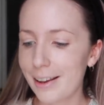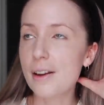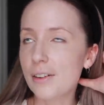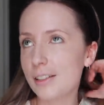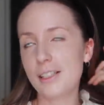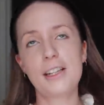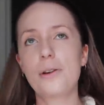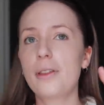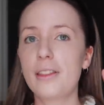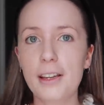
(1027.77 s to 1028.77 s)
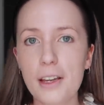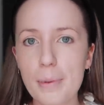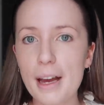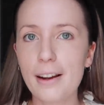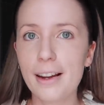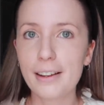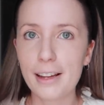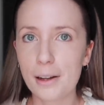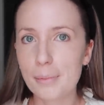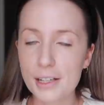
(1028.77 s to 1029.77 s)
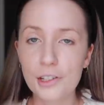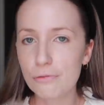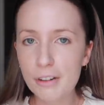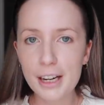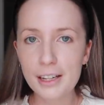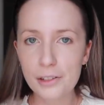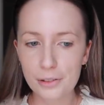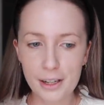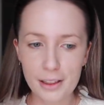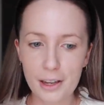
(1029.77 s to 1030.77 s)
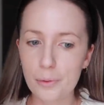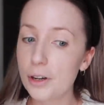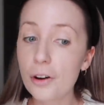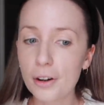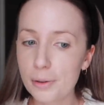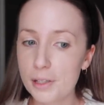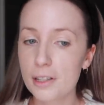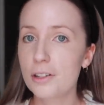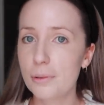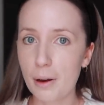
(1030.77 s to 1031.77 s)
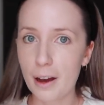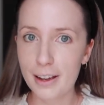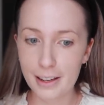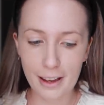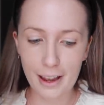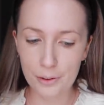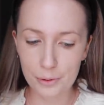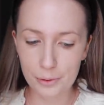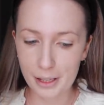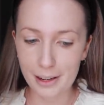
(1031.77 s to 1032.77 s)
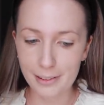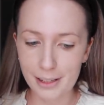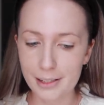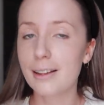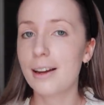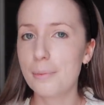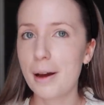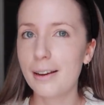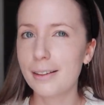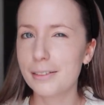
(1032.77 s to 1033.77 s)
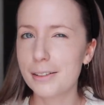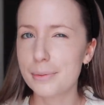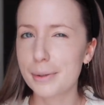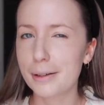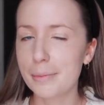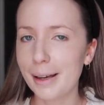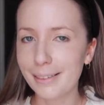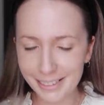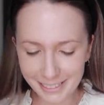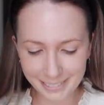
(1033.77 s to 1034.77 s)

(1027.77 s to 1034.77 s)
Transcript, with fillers: We haven't had to deal with thinking about like getting a place to rent or anything, or we're not in a position to buy at all yet. That's kind of partly the reason we're going back.